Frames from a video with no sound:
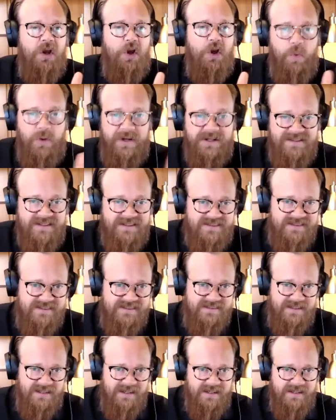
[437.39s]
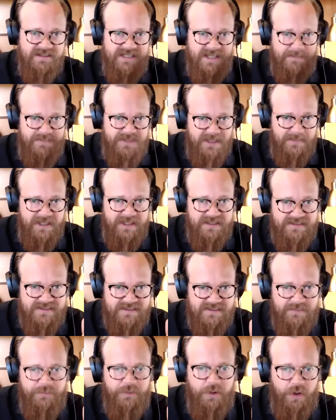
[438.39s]
Quintus
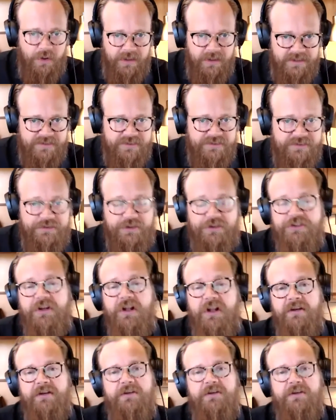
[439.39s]
Septimius Florens Tertullianus.